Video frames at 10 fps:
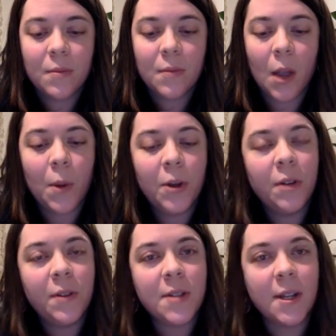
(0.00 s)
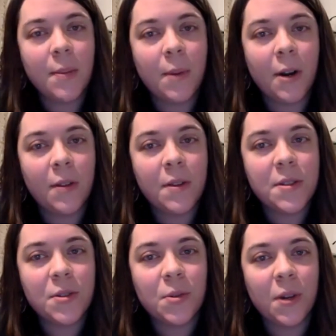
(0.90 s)
I wonder if there's any part of this
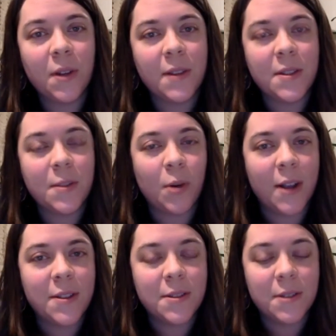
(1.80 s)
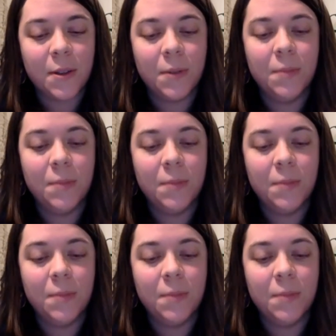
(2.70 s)
story that surprises you.